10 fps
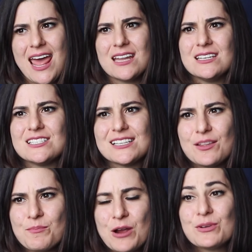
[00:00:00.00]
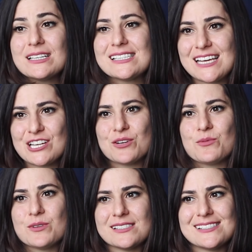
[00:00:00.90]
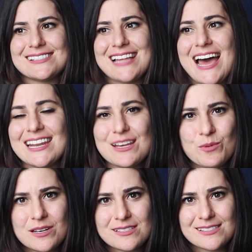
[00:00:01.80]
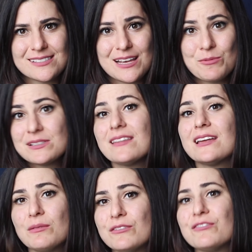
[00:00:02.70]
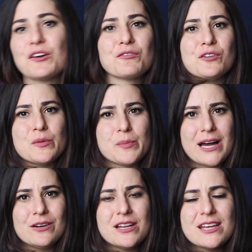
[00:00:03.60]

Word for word: and my realization was that it was it was nothing to be fearful about.